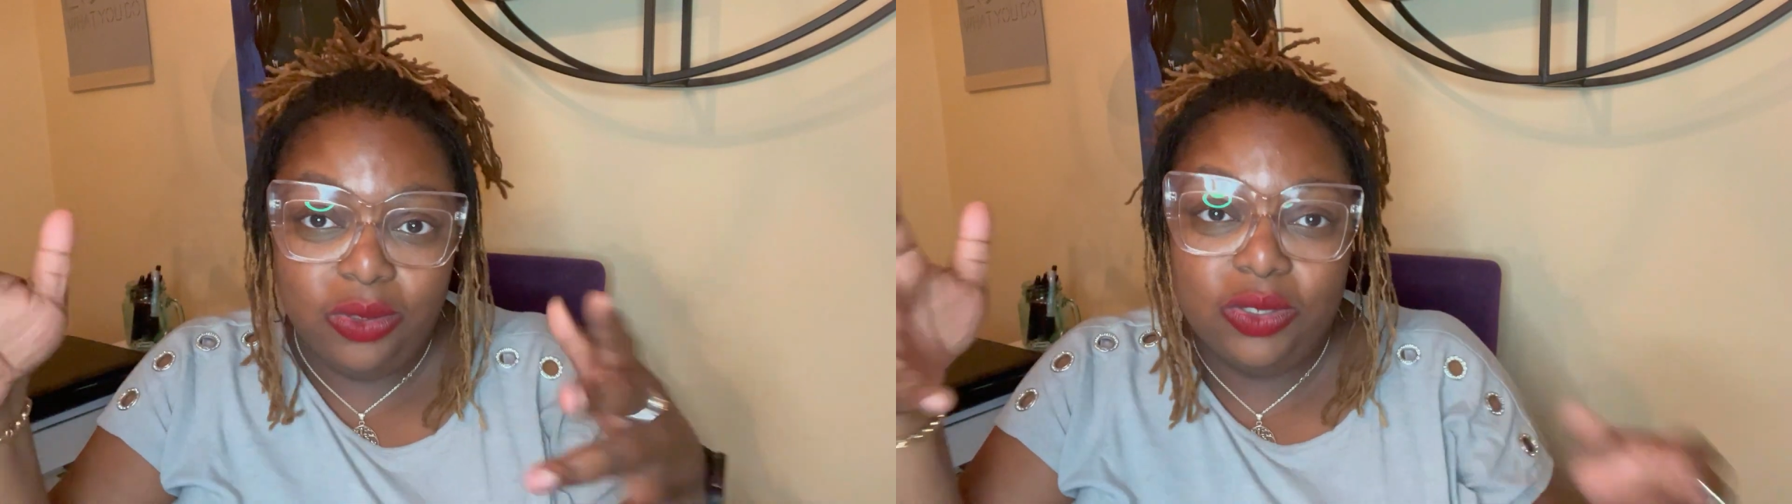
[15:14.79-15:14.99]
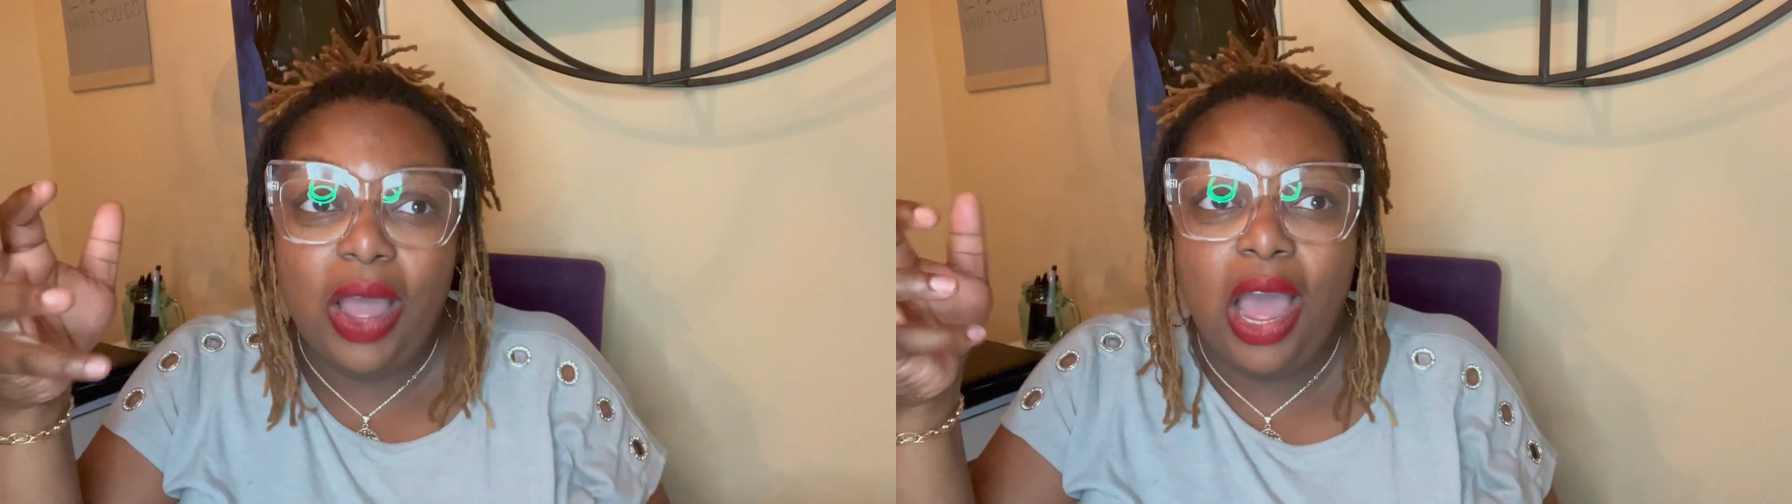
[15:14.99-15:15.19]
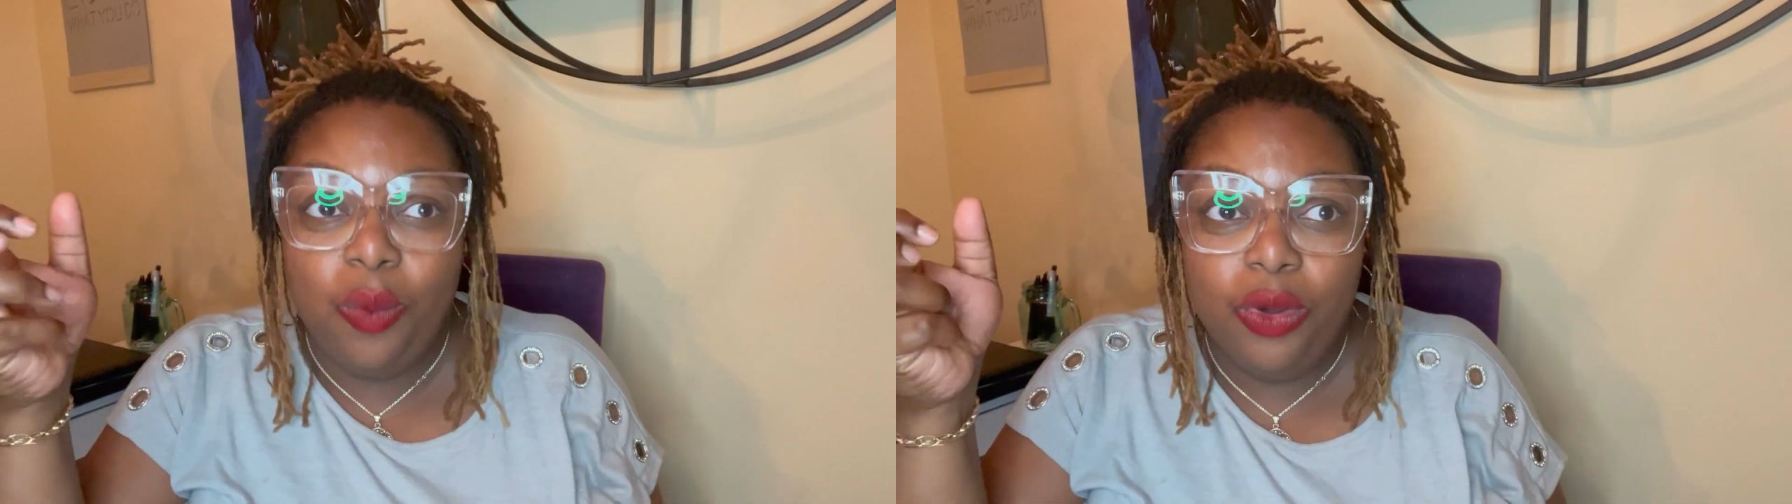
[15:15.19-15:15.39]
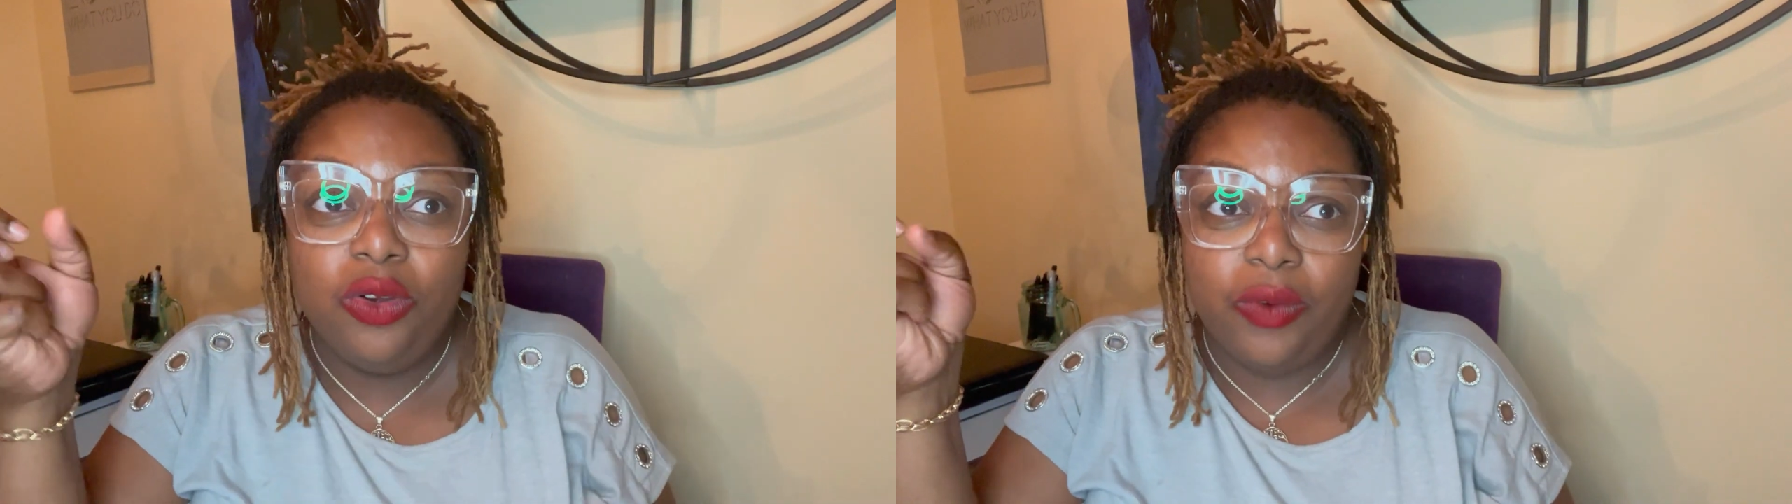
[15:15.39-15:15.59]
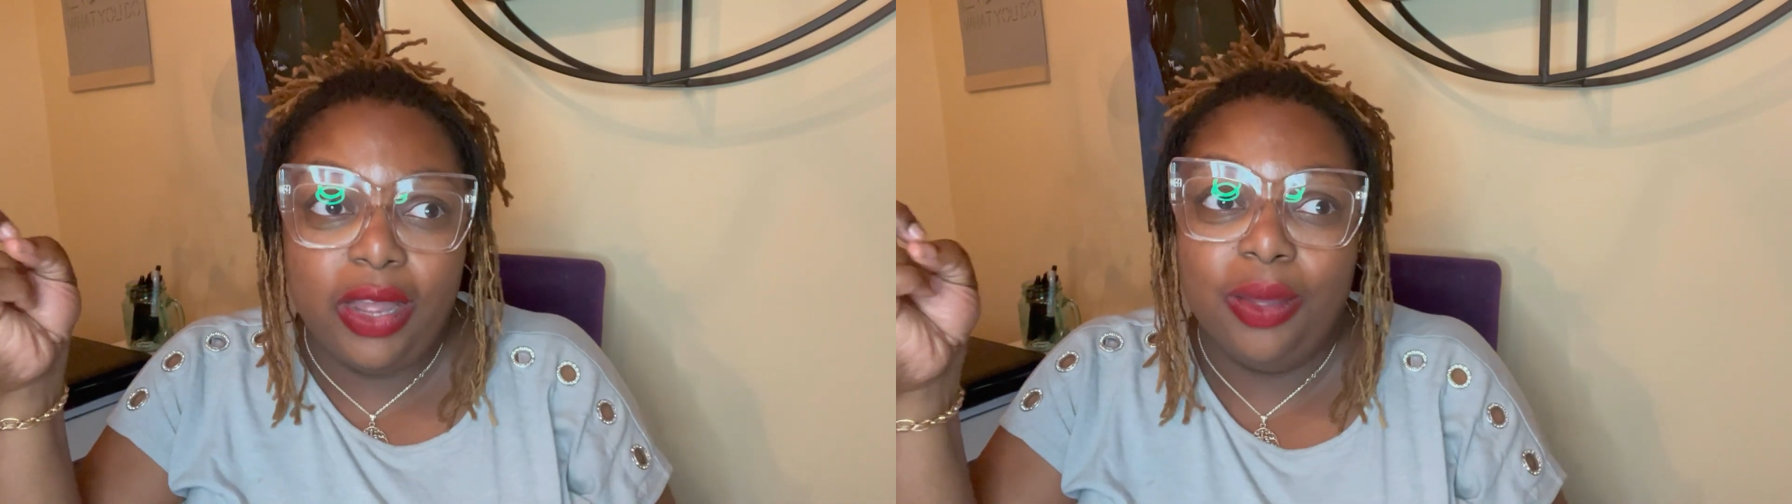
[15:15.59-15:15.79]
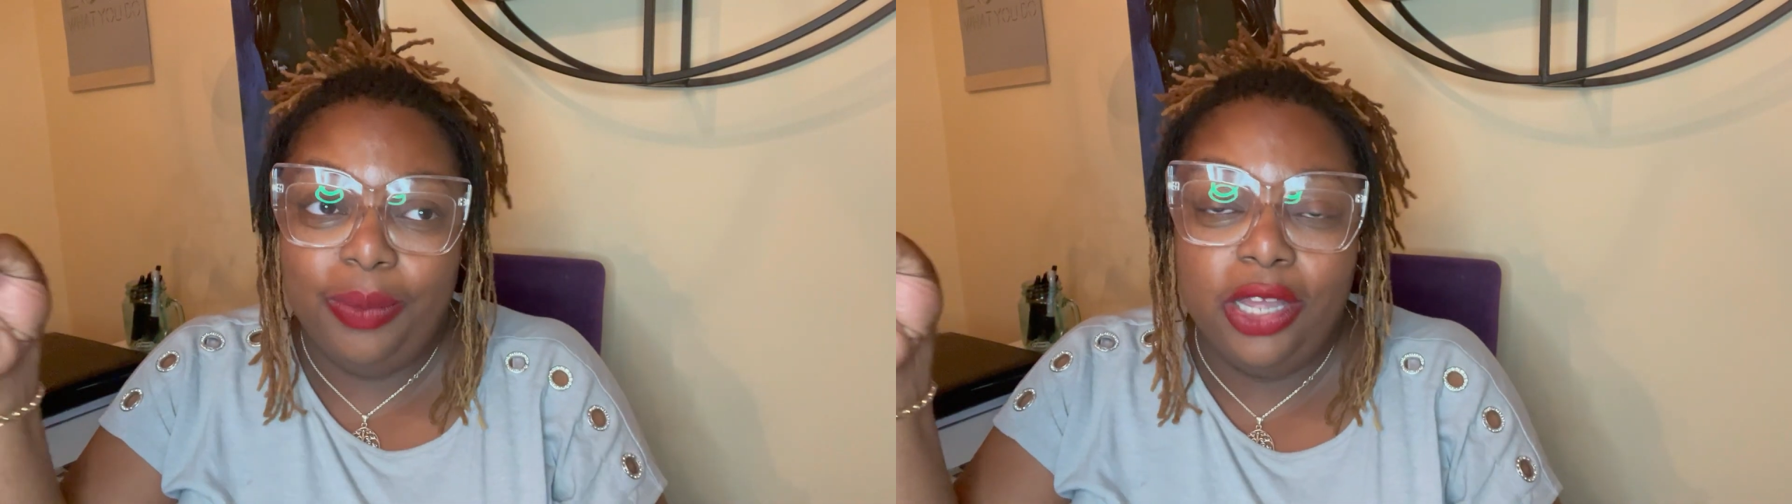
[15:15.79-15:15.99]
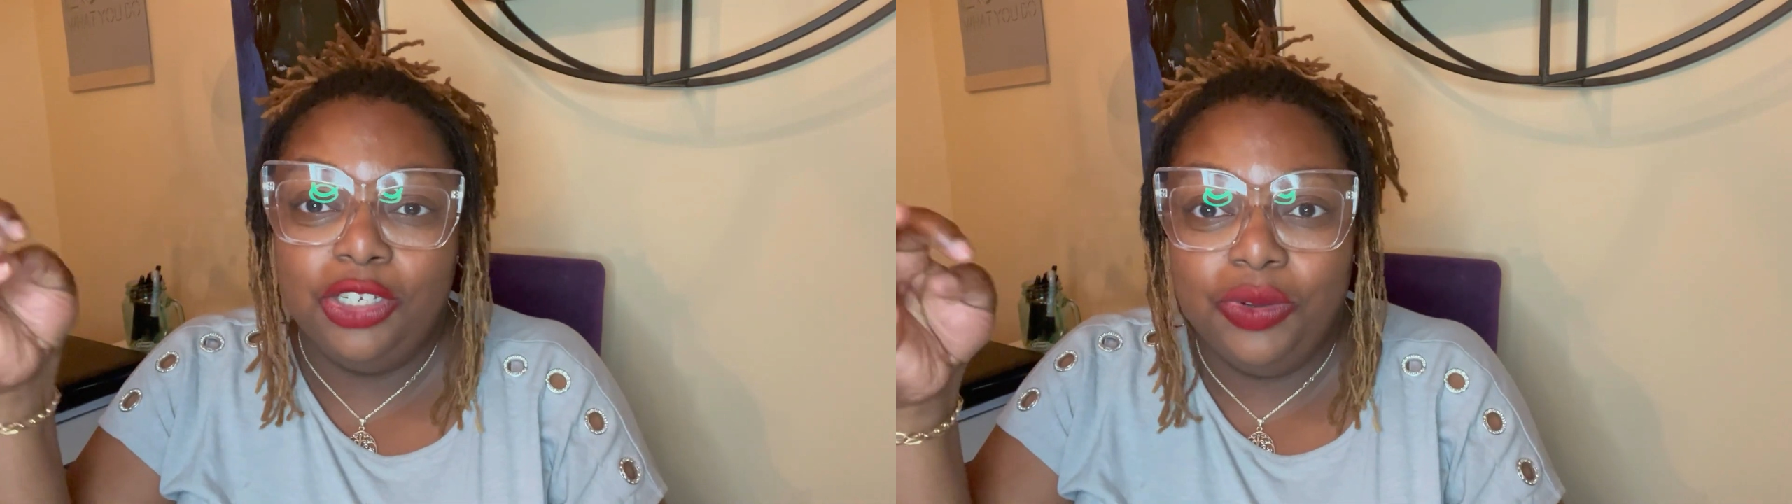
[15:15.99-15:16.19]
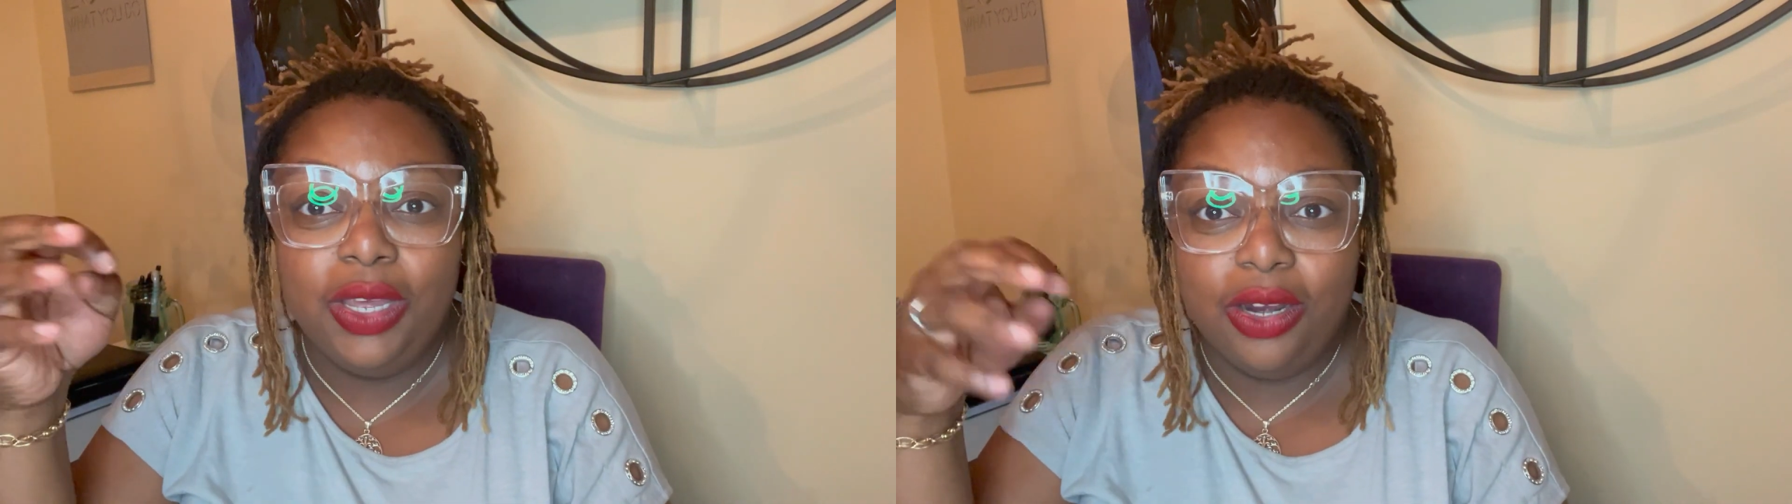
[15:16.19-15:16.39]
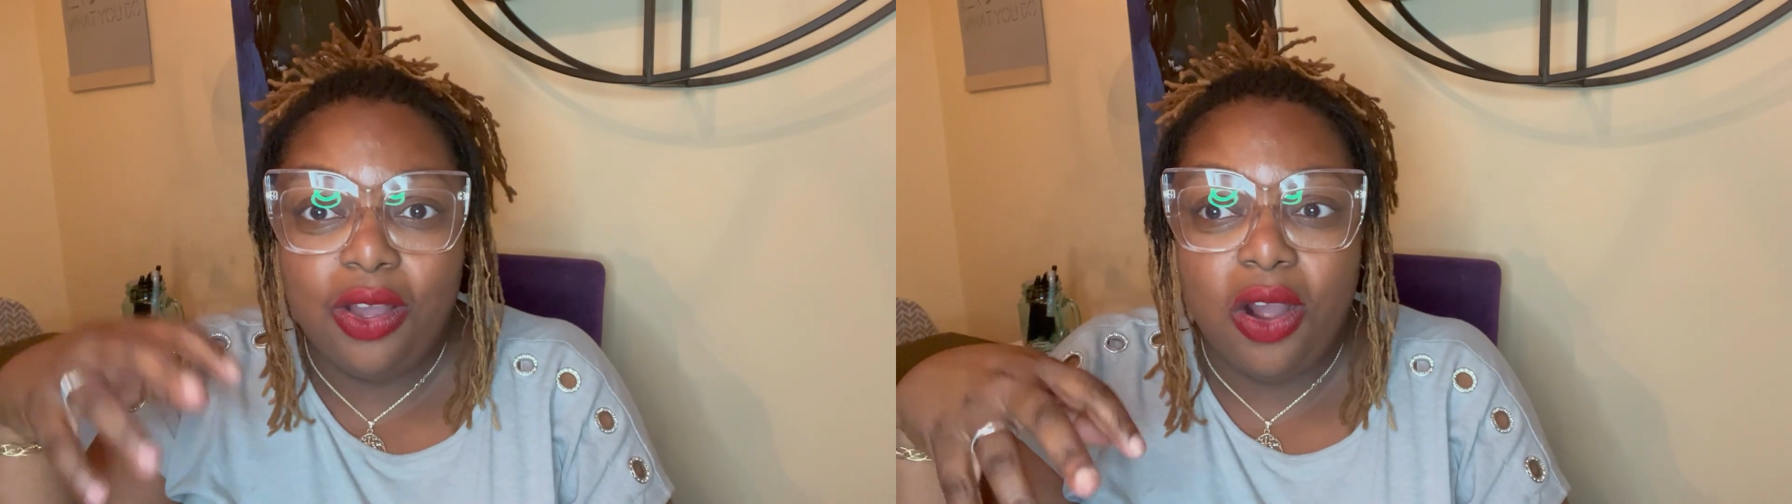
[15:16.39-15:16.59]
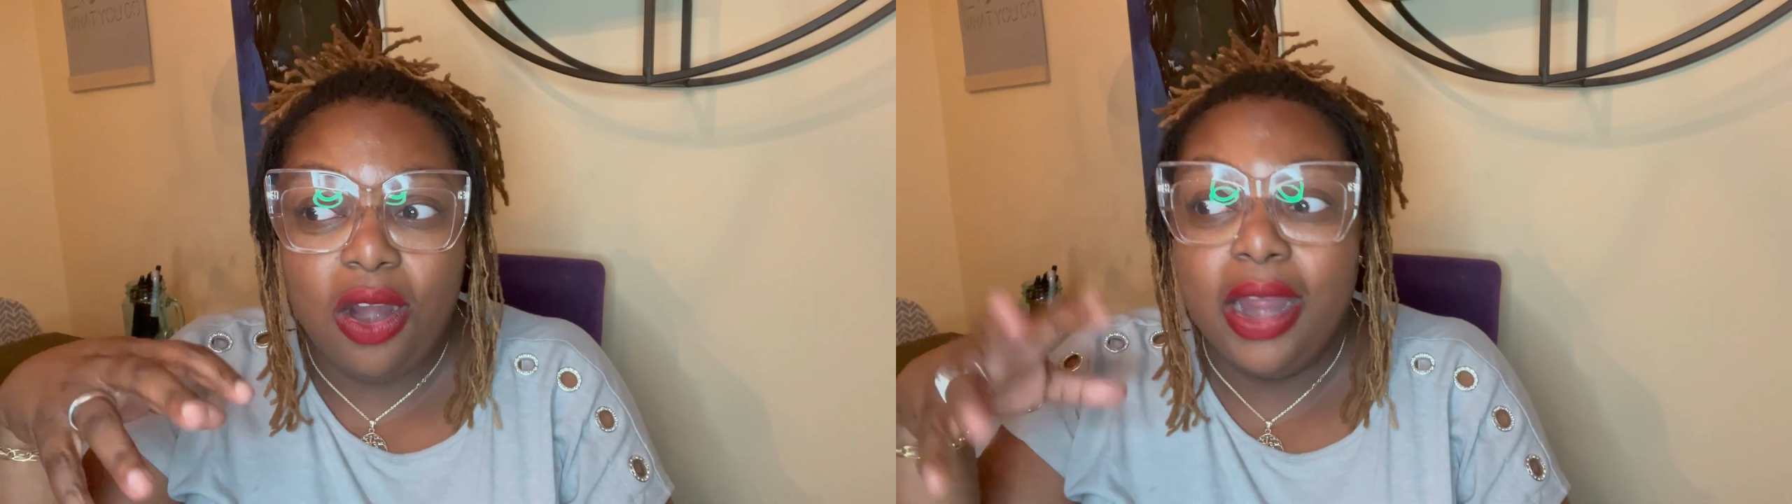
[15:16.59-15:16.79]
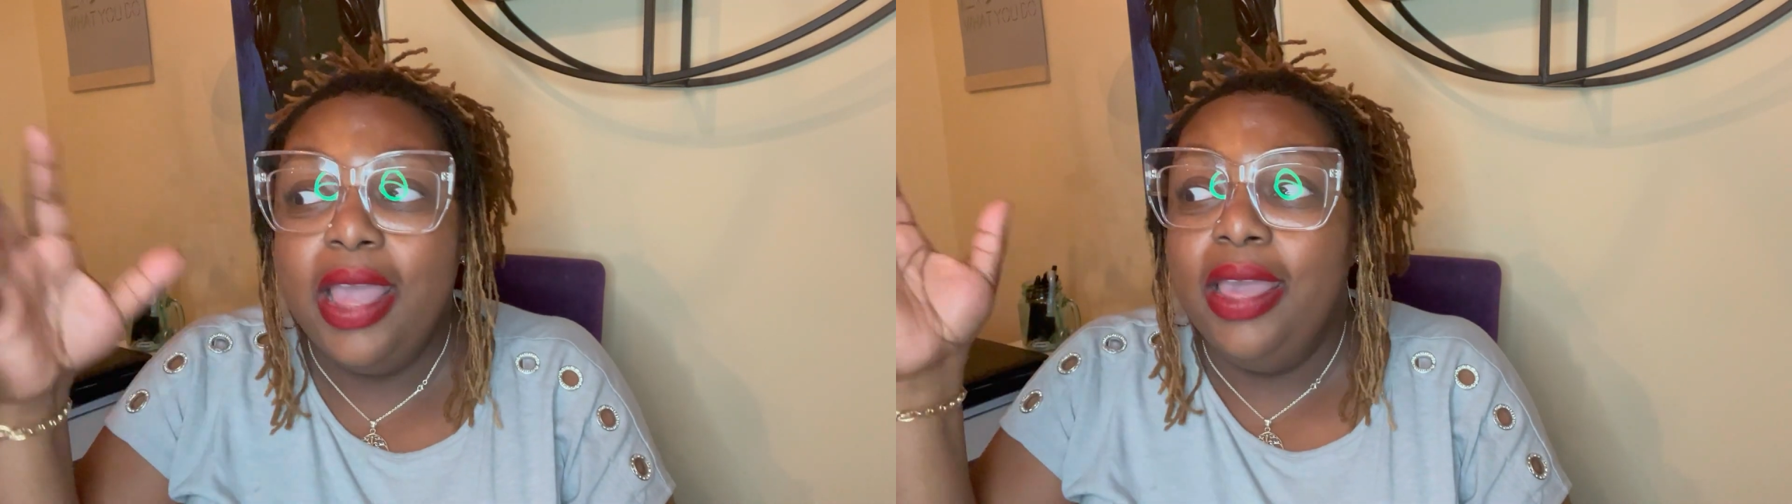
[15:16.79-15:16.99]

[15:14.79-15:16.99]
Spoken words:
so I would recommend you get a car.